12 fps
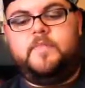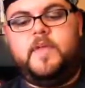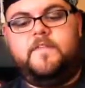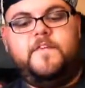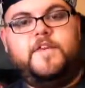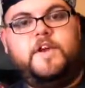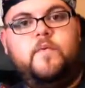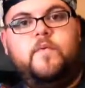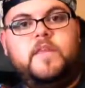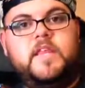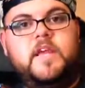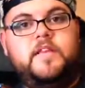if you don't
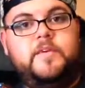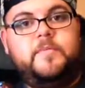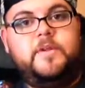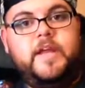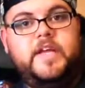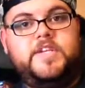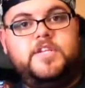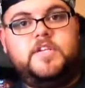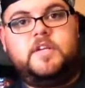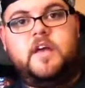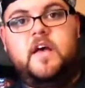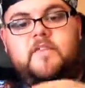want the
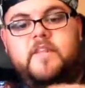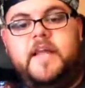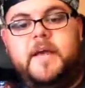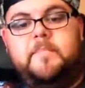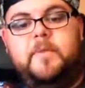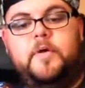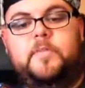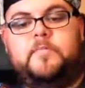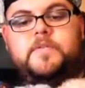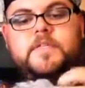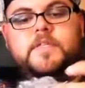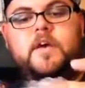illumination of a light bulb.
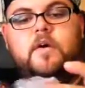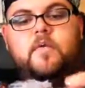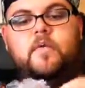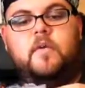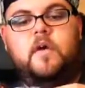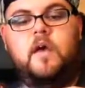So,